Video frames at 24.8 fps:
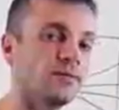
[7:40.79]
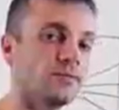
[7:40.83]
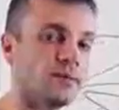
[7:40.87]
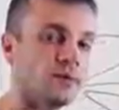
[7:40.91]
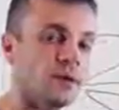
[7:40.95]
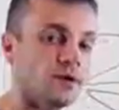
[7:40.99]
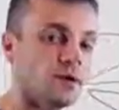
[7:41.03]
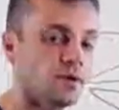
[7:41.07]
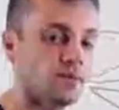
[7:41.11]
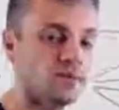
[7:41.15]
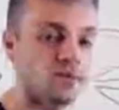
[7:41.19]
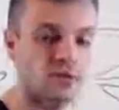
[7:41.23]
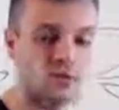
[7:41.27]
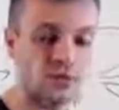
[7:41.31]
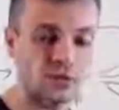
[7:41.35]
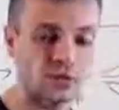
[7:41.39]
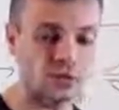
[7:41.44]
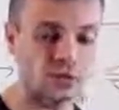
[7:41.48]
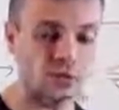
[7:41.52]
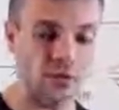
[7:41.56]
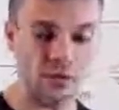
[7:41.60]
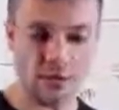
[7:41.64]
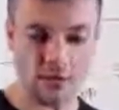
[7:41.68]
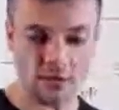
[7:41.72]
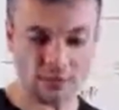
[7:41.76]

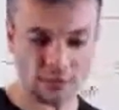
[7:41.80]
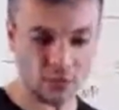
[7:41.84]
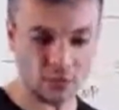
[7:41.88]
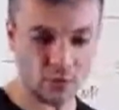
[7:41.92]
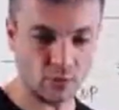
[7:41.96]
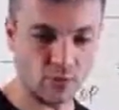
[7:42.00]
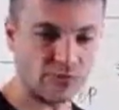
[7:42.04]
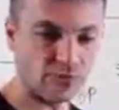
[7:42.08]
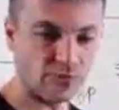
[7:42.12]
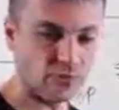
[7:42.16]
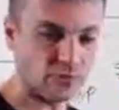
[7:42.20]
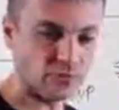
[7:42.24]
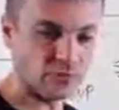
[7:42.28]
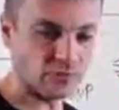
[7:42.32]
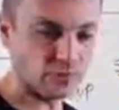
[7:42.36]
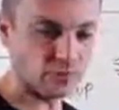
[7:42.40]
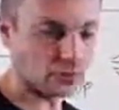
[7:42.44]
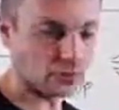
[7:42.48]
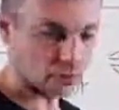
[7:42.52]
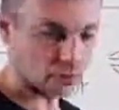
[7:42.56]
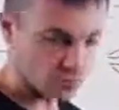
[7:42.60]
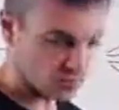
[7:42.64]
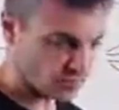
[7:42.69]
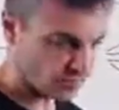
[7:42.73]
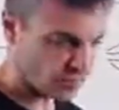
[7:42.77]
I'll share with you,
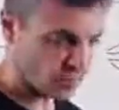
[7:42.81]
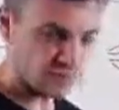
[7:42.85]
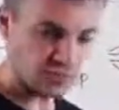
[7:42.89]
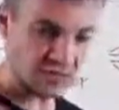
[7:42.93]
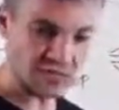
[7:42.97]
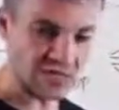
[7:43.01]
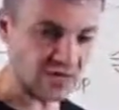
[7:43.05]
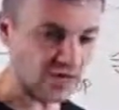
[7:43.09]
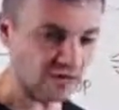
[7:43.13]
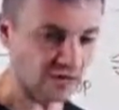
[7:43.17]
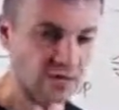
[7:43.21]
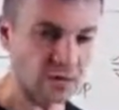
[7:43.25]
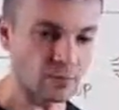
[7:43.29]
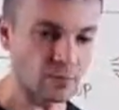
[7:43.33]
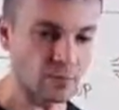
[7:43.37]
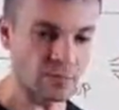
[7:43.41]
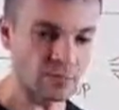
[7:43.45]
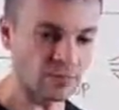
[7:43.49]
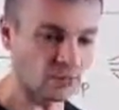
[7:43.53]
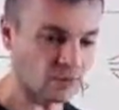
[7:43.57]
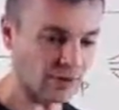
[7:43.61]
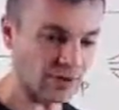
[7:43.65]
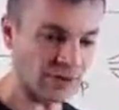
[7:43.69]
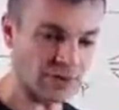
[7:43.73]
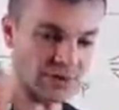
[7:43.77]
exact numbers here
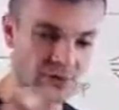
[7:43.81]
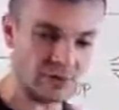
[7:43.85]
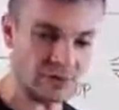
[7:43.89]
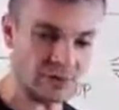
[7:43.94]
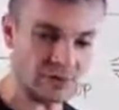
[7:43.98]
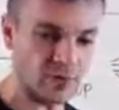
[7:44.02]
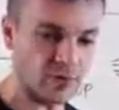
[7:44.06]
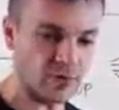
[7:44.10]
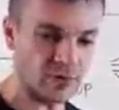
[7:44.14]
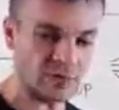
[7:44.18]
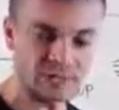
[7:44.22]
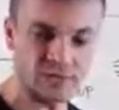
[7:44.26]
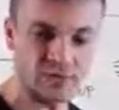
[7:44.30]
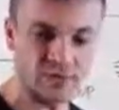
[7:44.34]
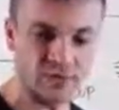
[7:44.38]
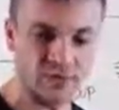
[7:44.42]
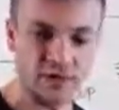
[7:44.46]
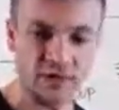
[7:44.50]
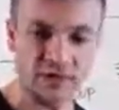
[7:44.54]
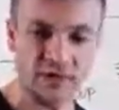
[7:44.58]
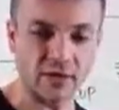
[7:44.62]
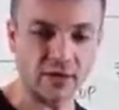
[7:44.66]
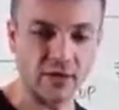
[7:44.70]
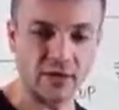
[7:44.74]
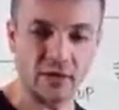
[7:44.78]
as of like